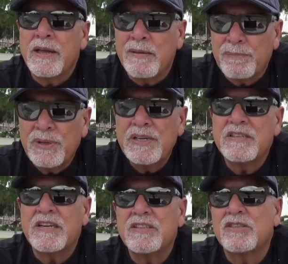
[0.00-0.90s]
and
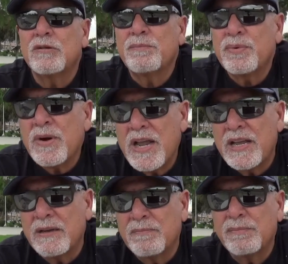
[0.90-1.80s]
please, as you're
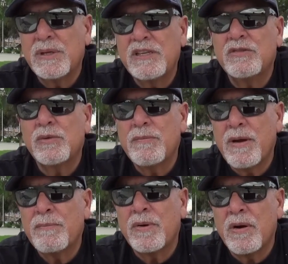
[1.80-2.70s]
praying, please
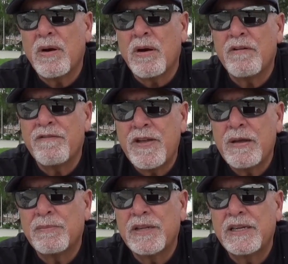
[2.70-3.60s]
remember our
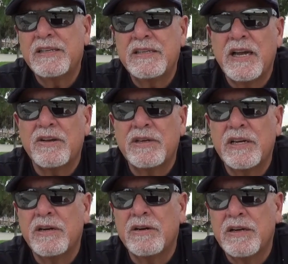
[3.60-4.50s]
family down
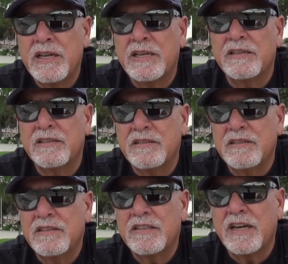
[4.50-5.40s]
here in
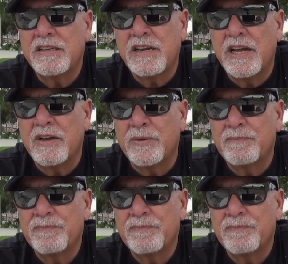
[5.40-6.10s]
San Diego.